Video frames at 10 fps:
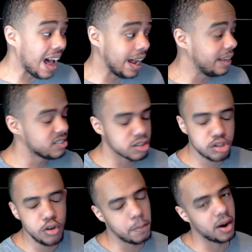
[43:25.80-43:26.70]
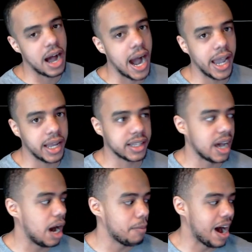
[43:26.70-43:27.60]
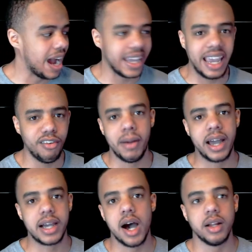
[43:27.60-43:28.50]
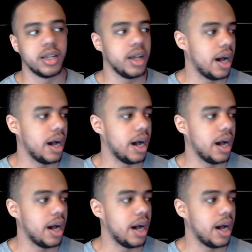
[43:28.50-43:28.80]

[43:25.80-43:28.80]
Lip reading: as a super high end comp, I gave him Mike Conley.